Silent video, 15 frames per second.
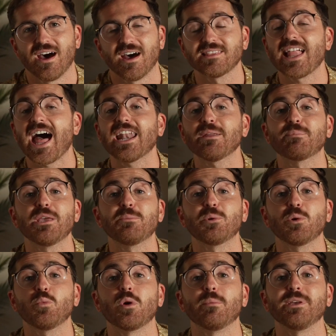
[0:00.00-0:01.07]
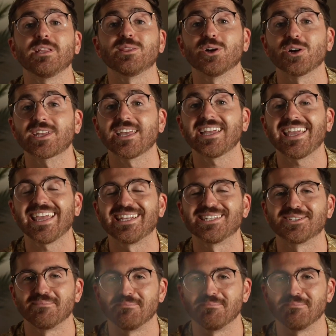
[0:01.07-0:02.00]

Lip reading: a lot of people will be looking into